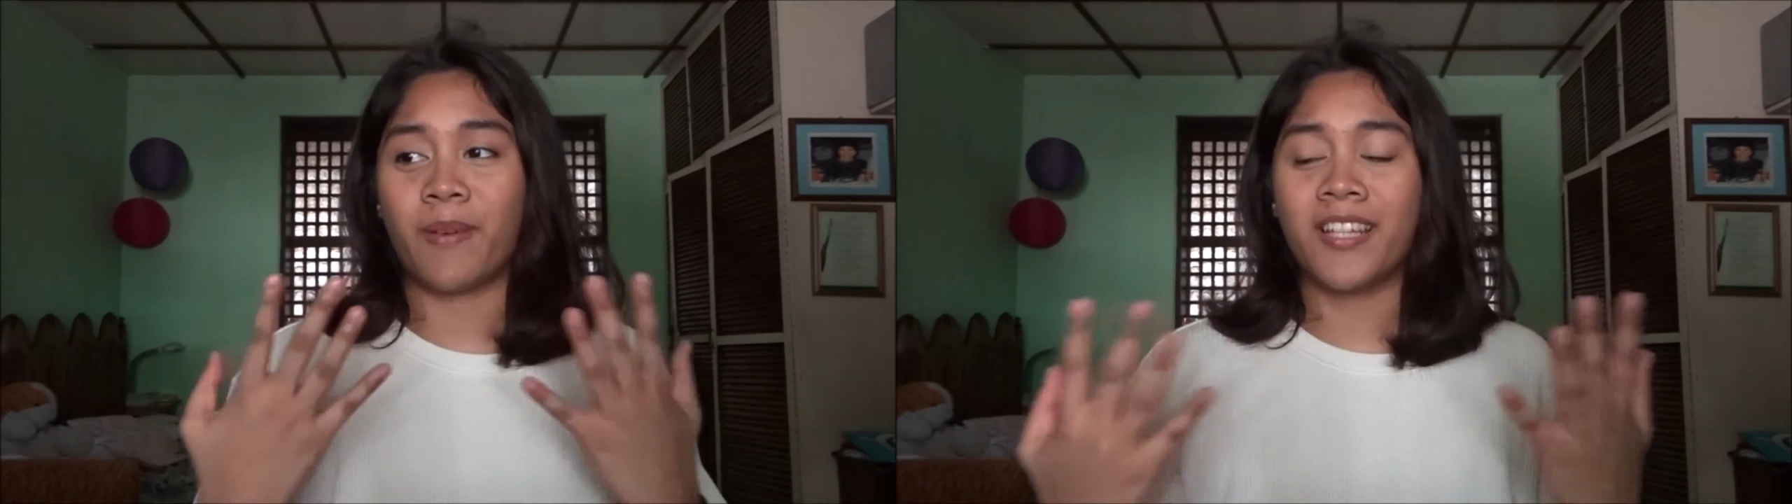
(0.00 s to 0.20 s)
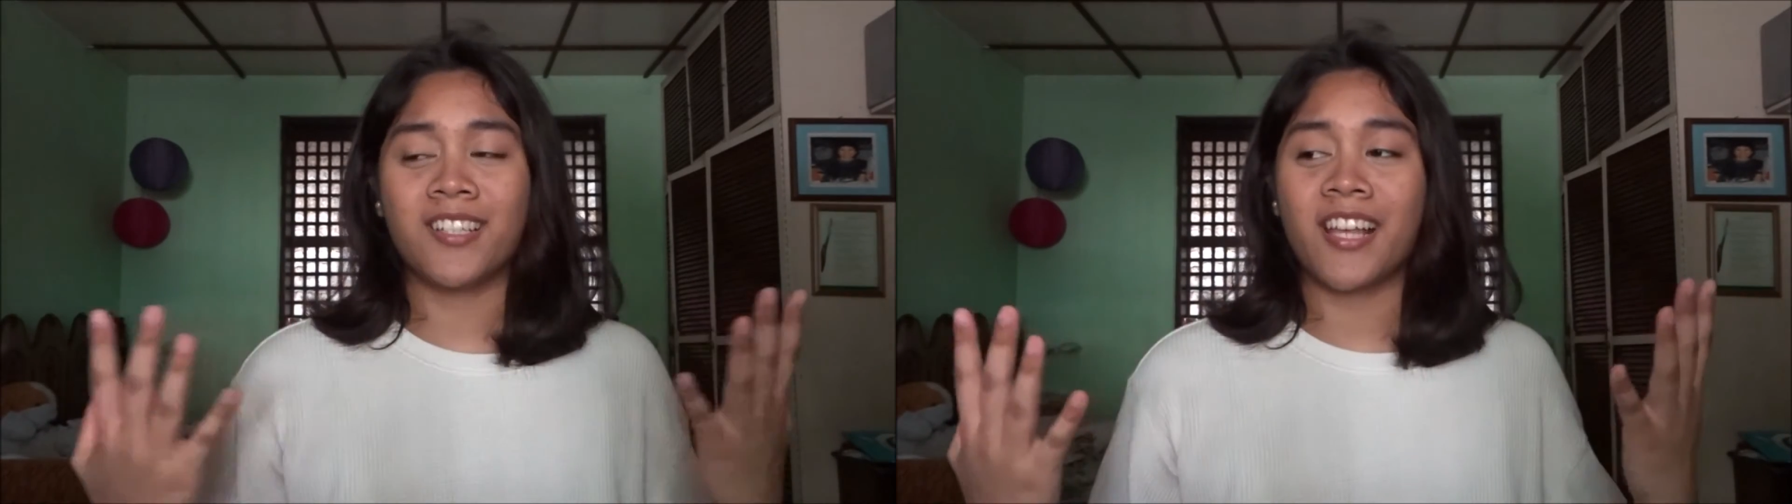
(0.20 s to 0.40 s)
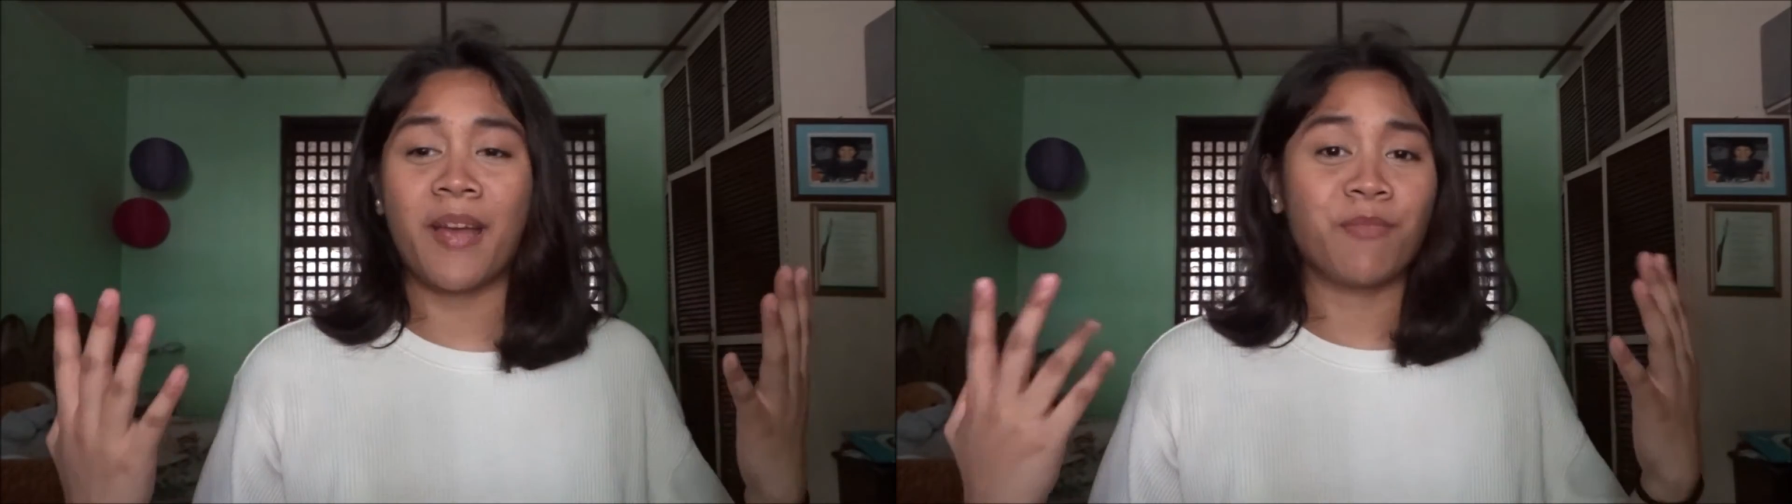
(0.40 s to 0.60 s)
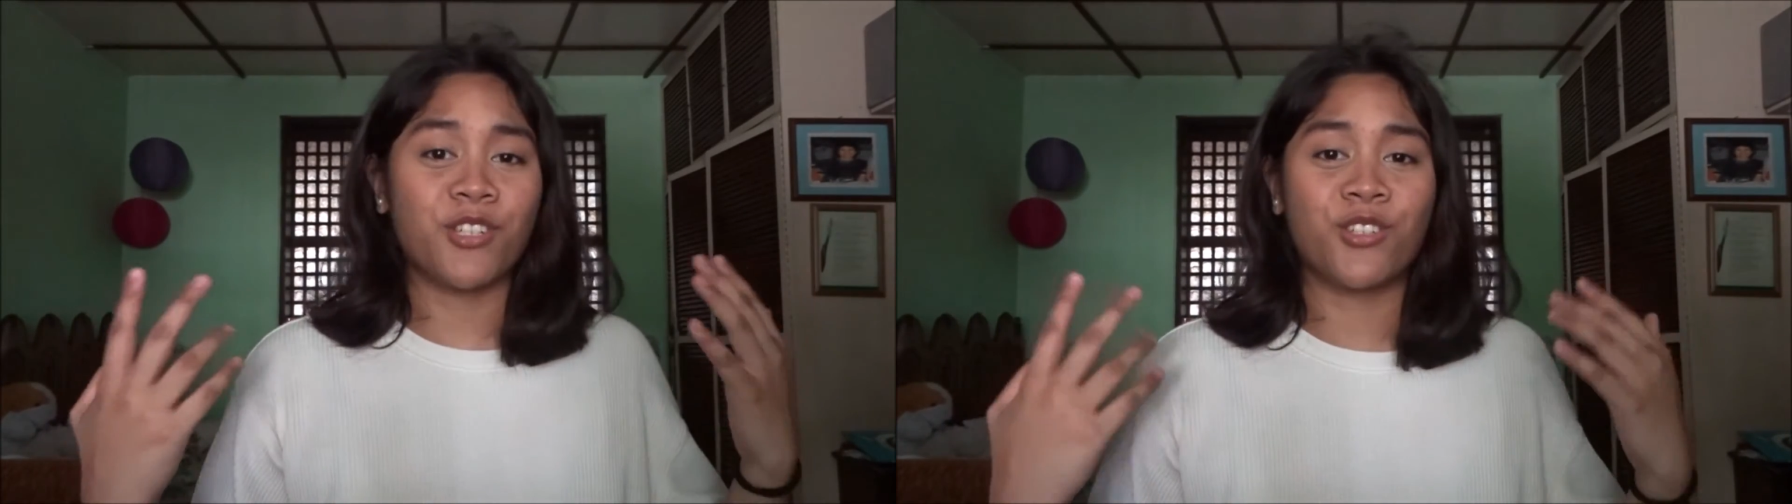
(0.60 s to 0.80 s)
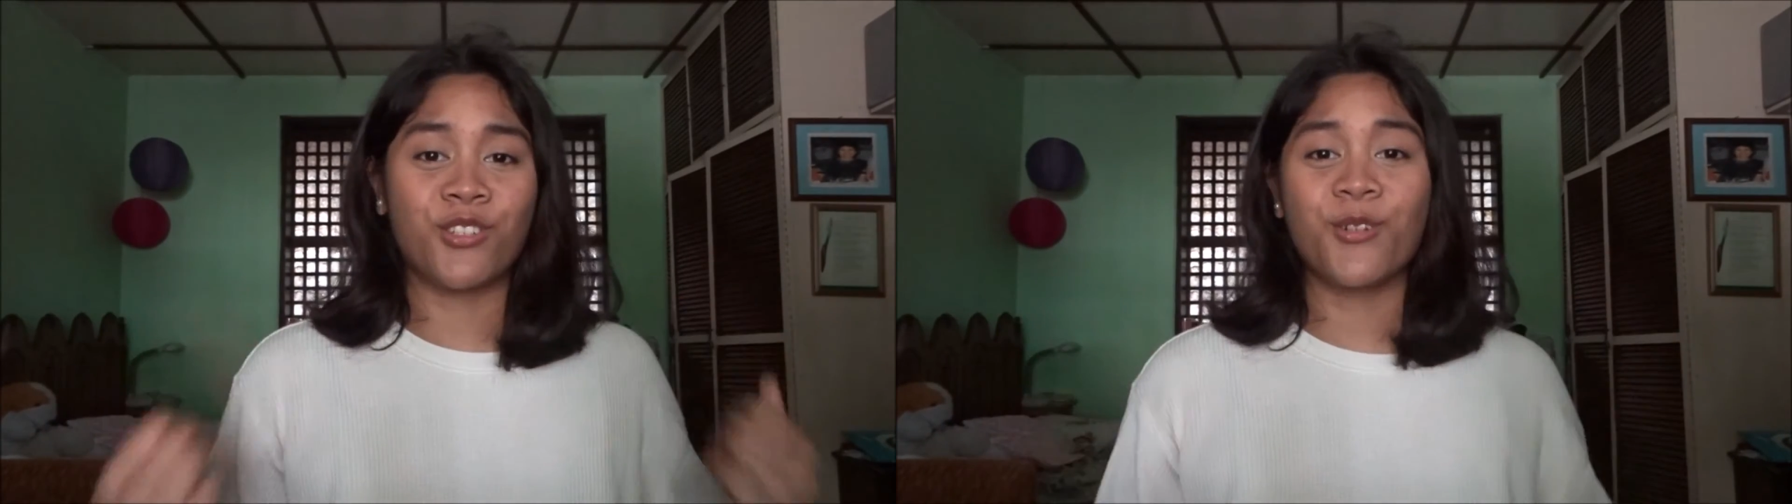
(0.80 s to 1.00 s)
basically I'm
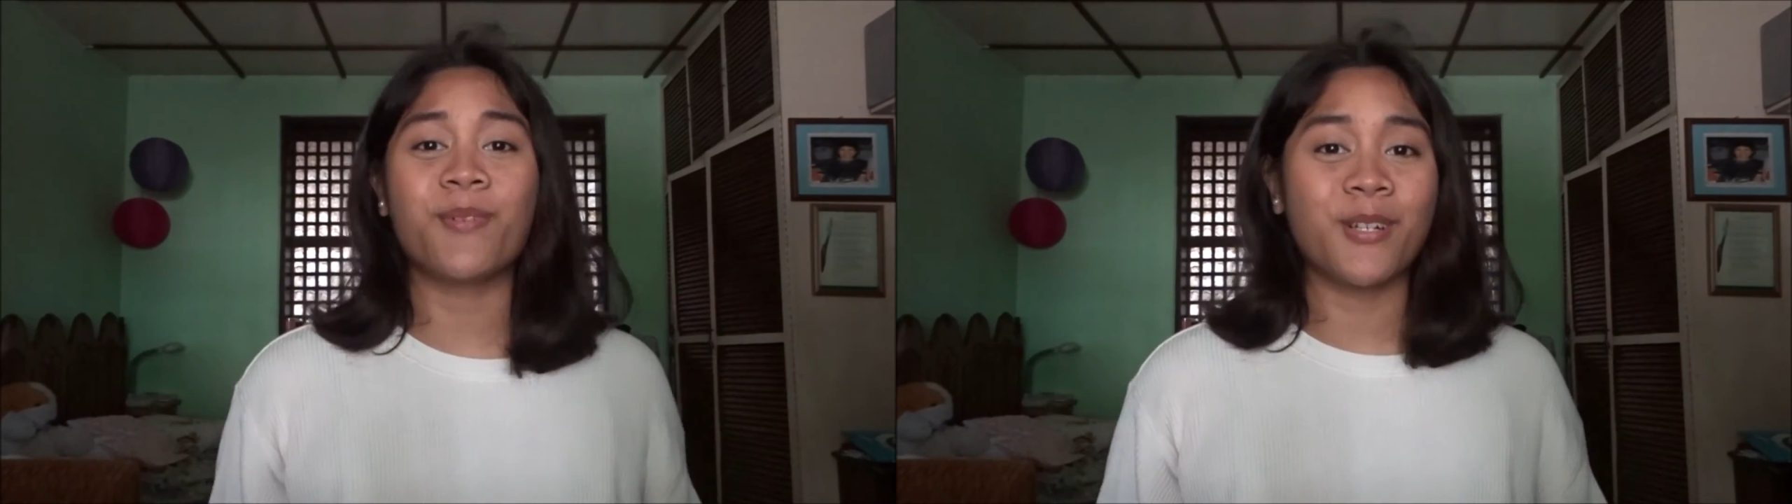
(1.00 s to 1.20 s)
just super